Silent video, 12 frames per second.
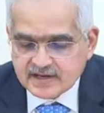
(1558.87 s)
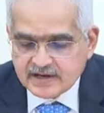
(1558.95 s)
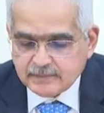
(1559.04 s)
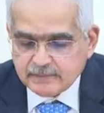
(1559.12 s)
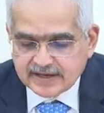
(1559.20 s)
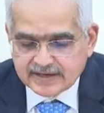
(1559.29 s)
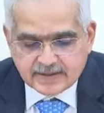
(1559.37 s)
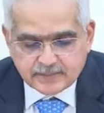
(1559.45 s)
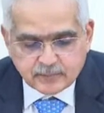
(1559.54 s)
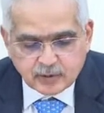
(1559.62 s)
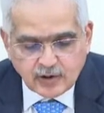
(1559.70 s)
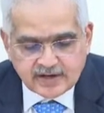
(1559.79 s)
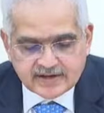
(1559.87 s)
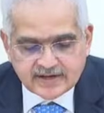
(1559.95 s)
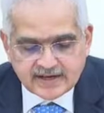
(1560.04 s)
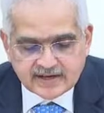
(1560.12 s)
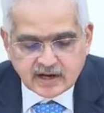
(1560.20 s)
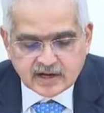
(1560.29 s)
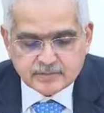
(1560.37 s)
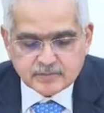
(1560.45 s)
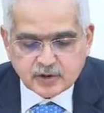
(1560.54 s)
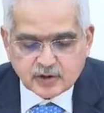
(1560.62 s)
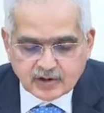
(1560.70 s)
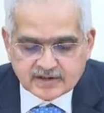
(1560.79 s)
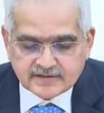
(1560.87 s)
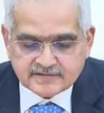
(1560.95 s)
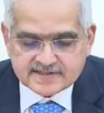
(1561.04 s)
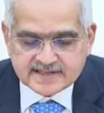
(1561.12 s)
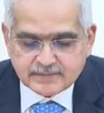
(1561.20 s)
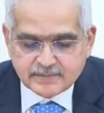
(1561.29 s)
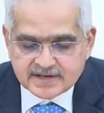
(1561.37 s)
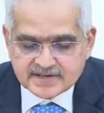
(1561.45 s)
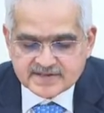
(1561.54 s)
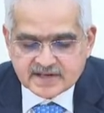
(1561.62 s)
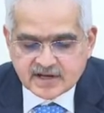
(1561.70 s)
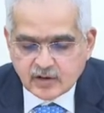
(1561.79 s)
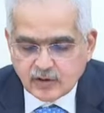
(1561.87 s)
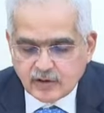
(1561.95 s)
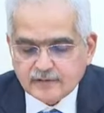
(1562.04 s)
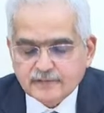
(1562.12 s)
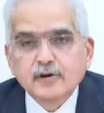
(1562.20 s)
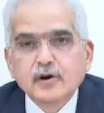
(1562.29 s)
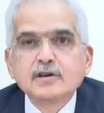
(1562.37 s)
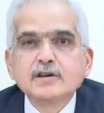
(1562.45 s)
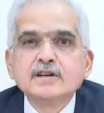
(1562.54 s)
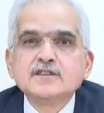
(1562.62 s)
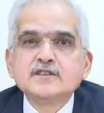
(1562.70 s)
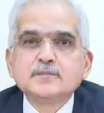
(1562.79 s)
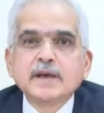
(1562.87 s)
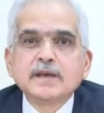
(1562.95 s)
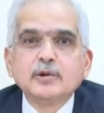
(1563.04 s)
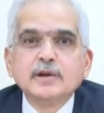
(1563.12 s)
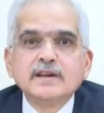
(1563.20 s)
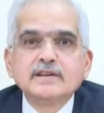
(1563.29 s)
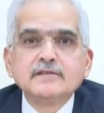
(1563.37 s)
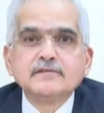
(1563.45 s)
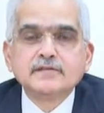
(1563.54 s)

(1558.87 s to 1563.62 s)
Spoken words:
being deployed in unproductive segments or for speculative